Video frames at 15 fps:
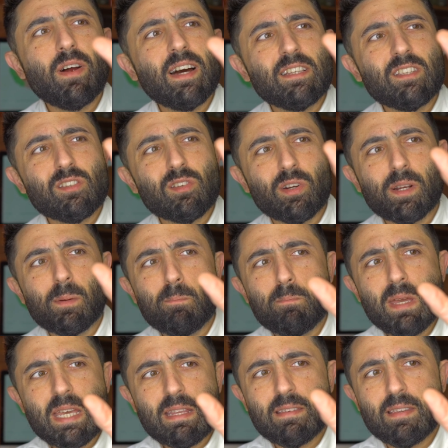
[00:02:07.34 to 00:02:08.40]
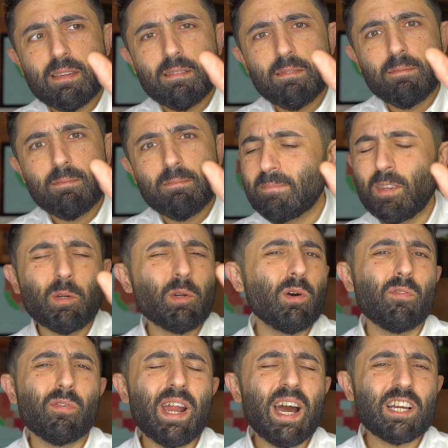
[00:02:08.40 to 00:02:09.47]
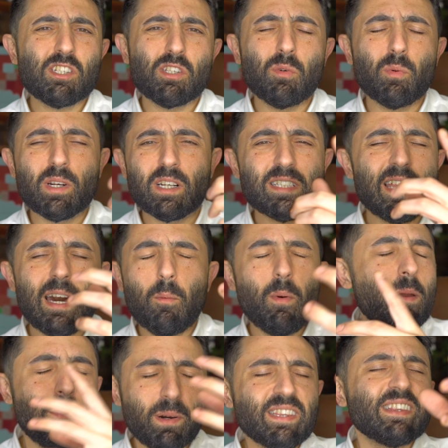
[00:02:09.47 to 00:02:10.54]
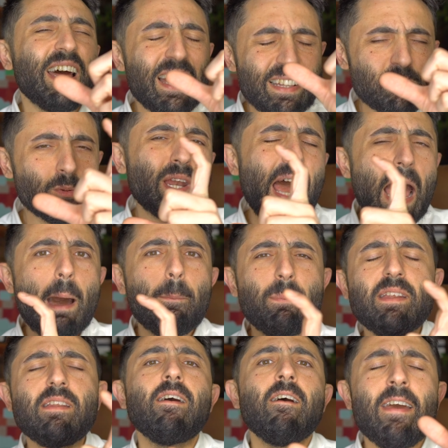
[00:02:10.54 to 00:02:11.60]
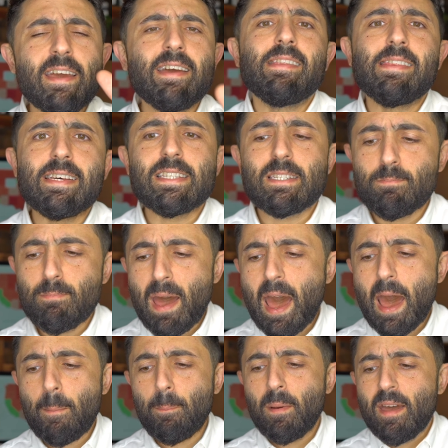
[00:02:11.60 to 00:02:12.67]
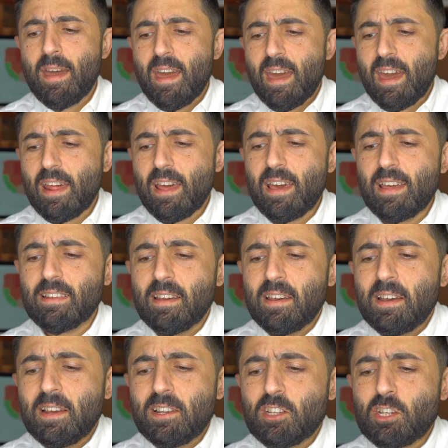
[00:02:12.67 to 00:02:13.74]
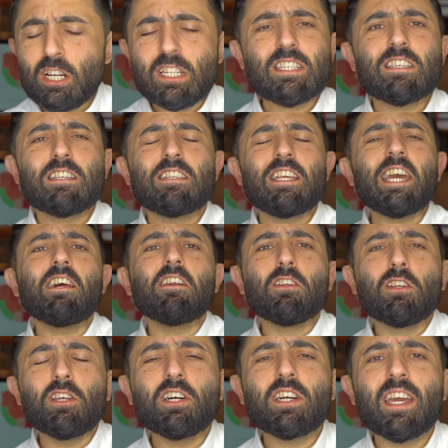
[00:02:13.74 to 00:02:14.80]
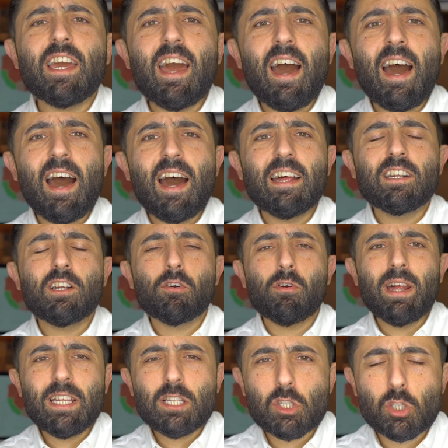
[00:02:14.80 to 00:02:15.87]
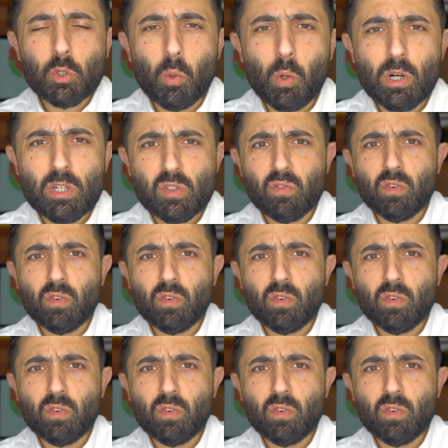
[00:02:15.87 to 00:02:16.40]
red sort of meet. Don't know if it actually works that way, but that's what happened in this map. And just taking a look at credit scores